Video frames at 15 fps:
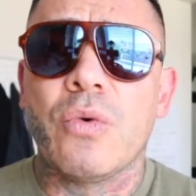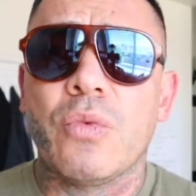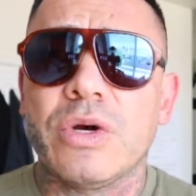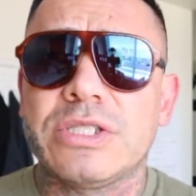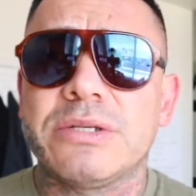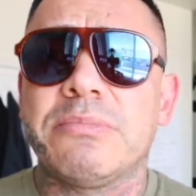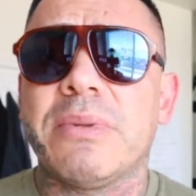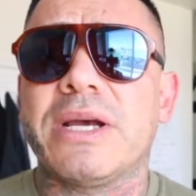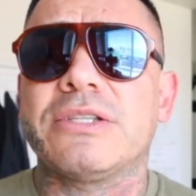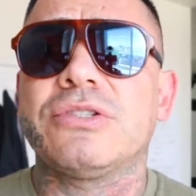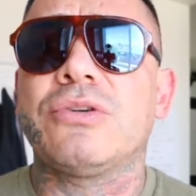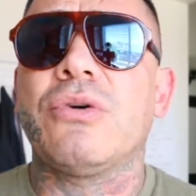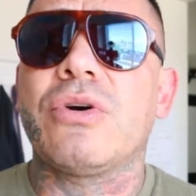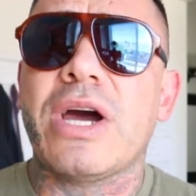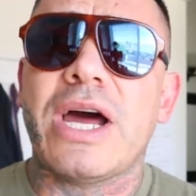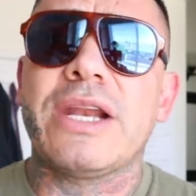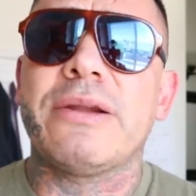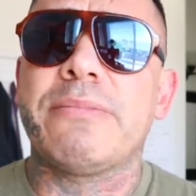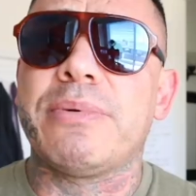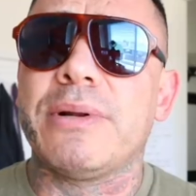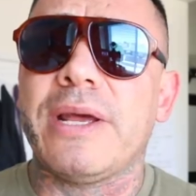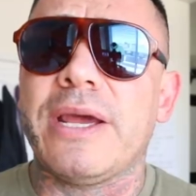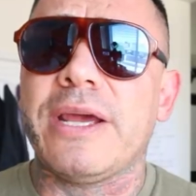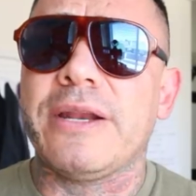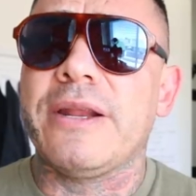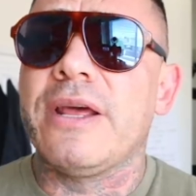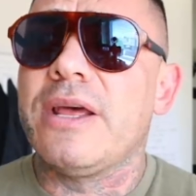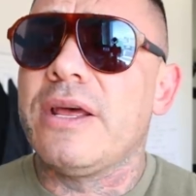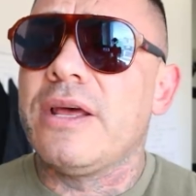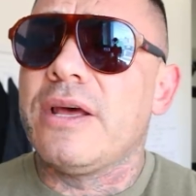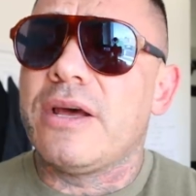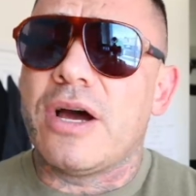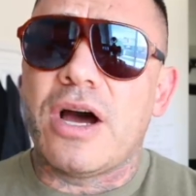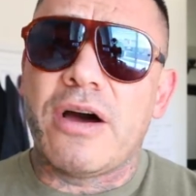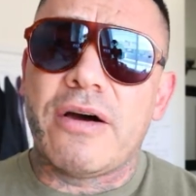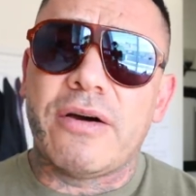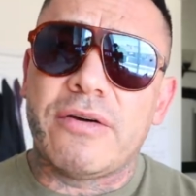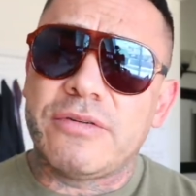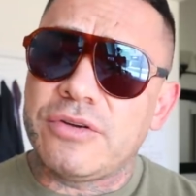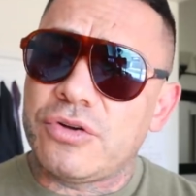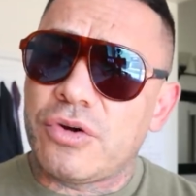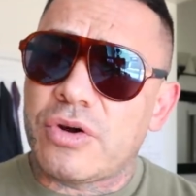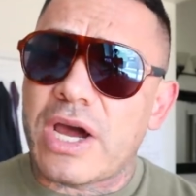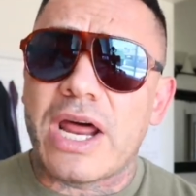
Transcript: Went to Mexico, got on a plane, you know,